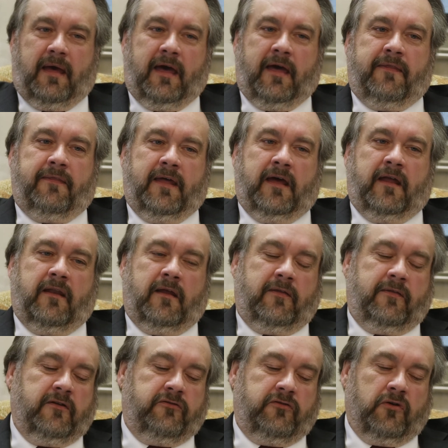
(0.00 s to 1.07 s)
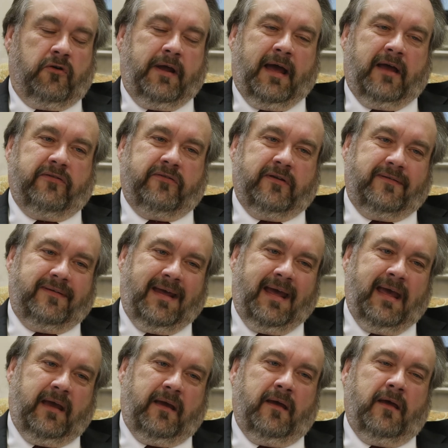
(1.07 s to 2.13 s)
And then the jury has to
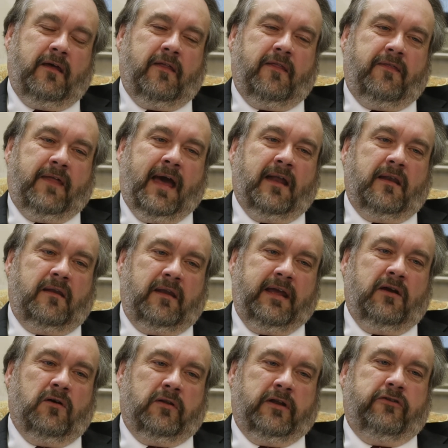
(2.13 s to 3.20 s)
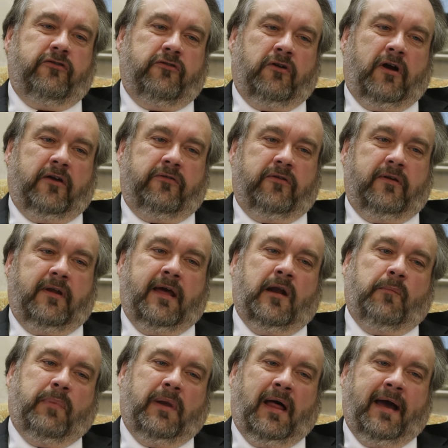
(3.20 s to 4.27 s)
take that legal instruction and
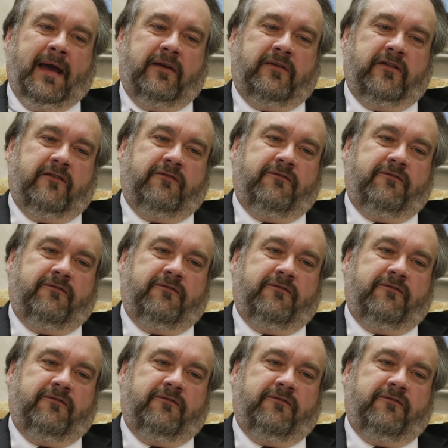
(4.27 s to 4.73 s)
apply it to the